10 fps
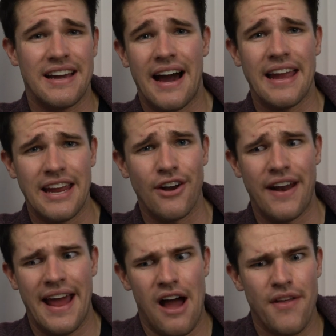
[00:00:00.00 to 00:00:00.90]
guy here,
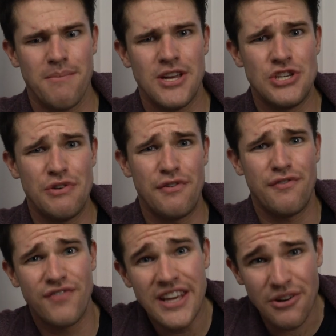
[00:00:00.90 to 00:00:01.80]
and how that made you
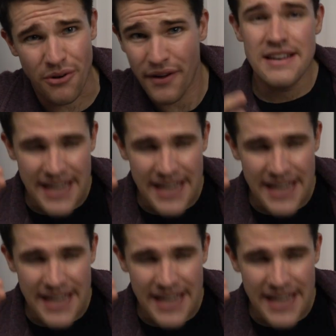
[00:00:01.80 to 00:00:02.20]
feel.